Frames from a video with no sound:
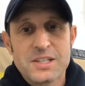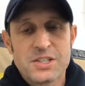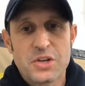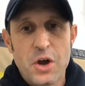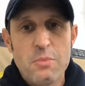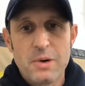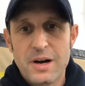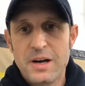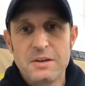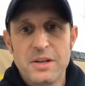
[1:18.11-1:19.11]
But
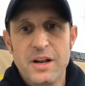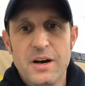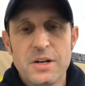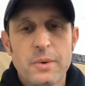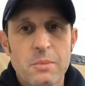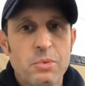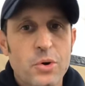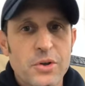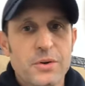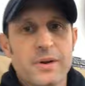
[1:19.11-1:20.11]
I don't want to
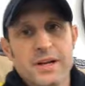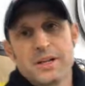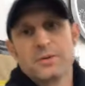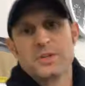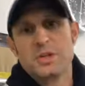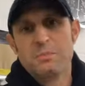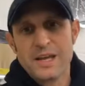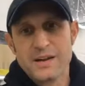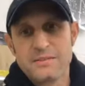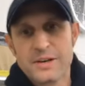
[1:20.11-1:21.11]
bore you, and I don't want you to be
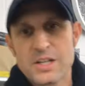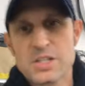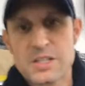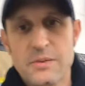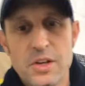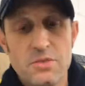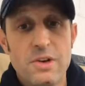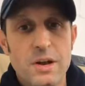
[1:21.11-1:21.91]
here unless it's something